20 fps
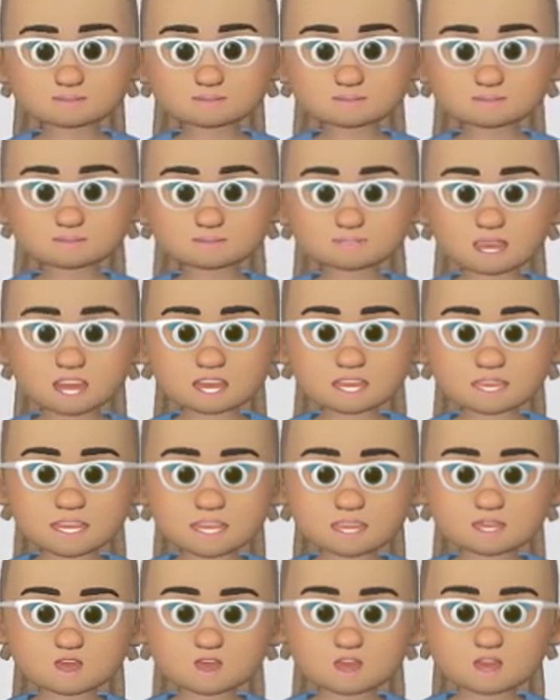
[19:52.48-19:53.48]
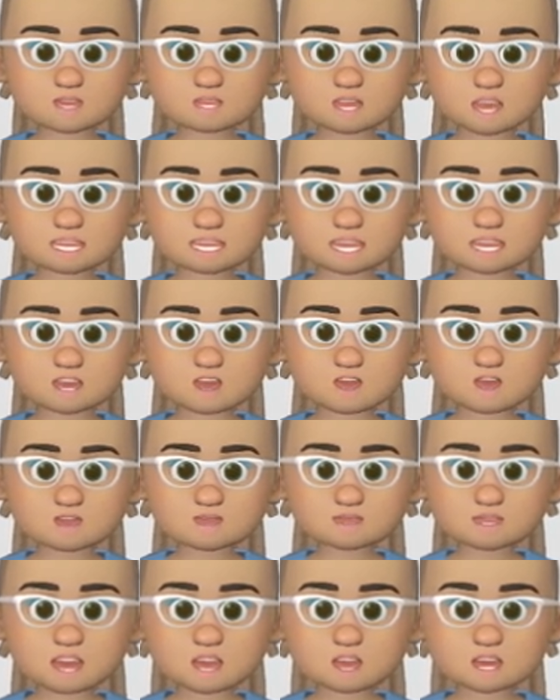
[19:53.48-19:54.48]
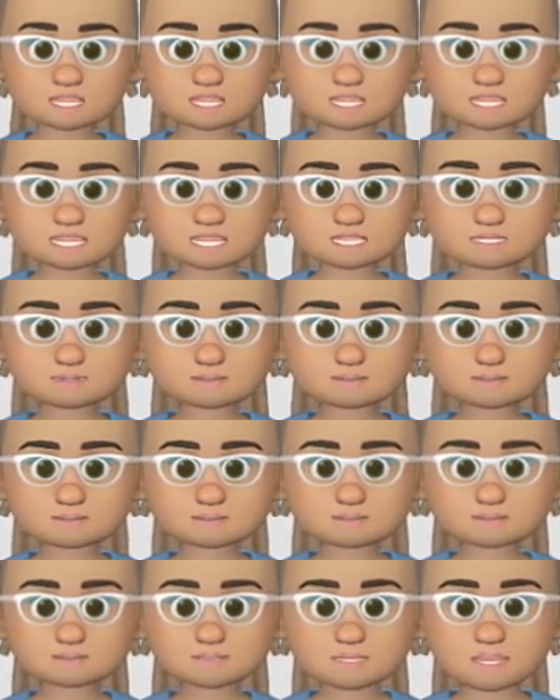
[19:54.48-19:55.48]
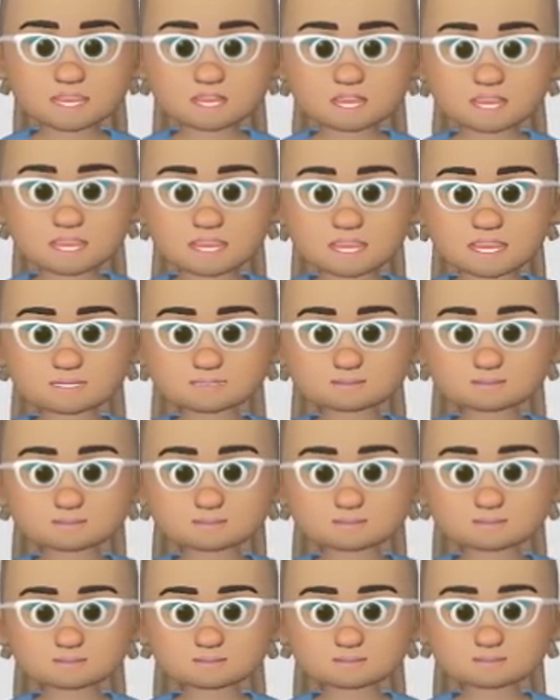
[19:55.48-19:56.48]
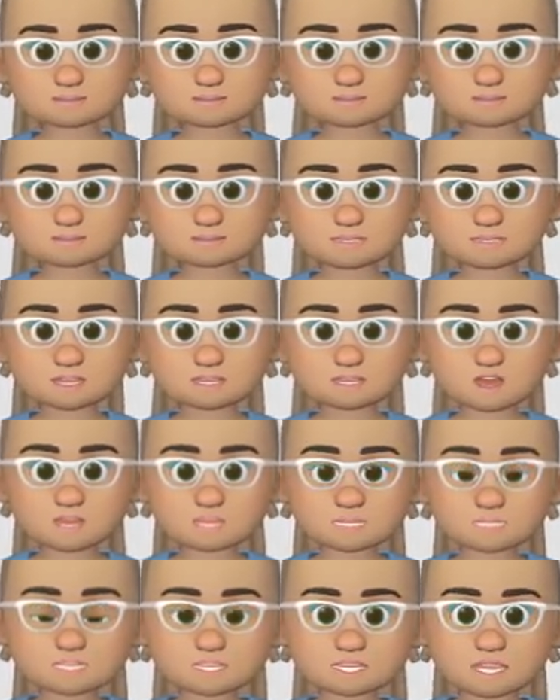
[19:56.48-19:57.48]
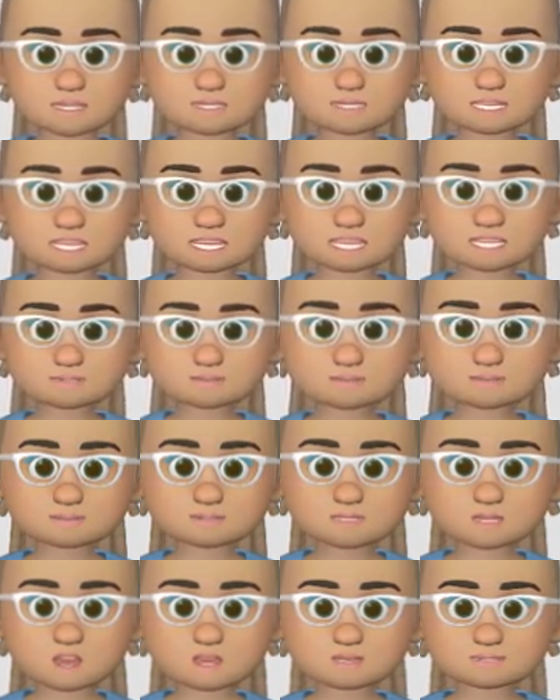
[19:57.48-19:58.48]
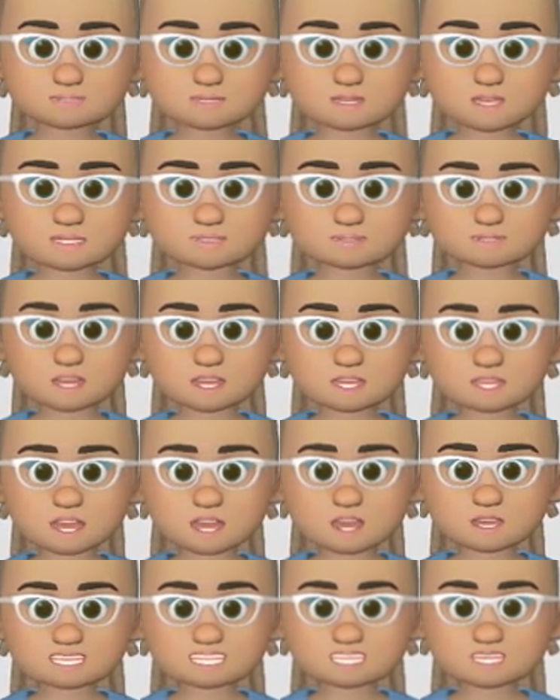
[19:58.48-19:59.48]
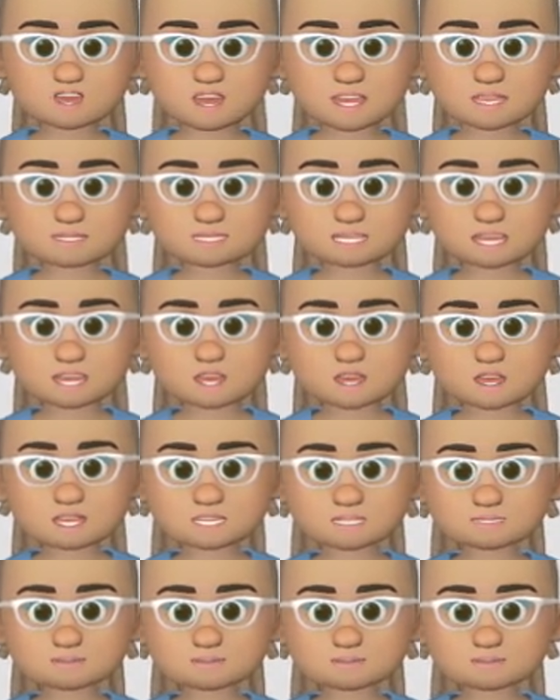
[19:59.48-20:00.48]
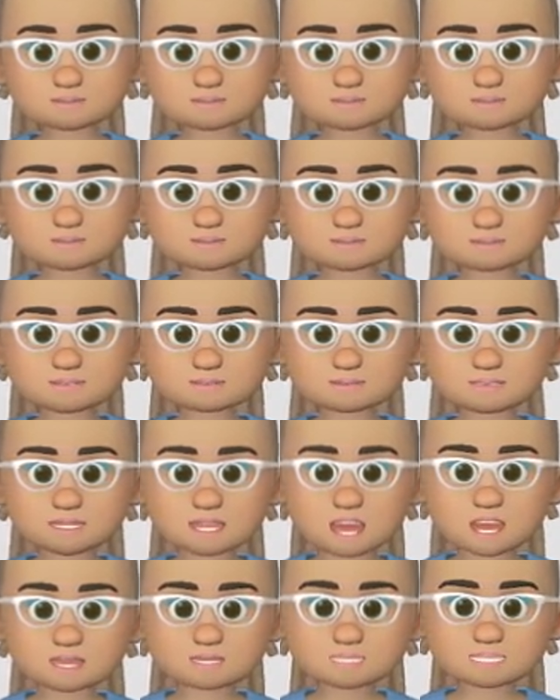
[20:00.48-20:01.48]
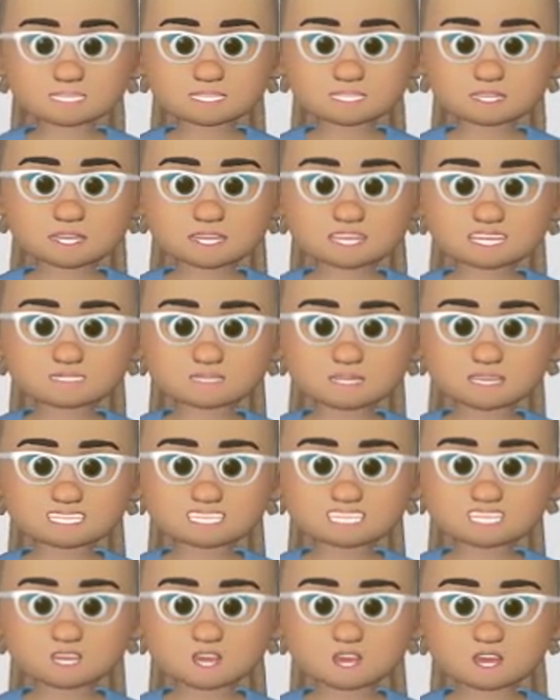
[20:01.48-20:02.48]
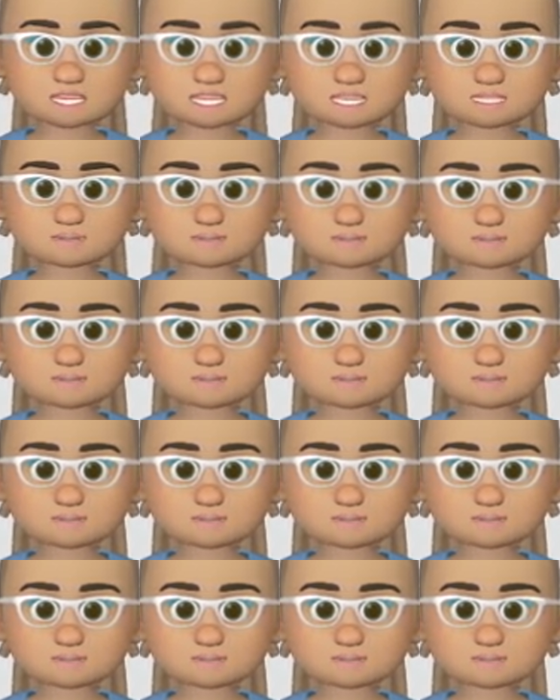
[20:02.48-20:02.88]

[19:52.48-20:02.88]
the carbonyl functionality aldehyde, they could convert that to a carboxylic acid. Now, there's a specific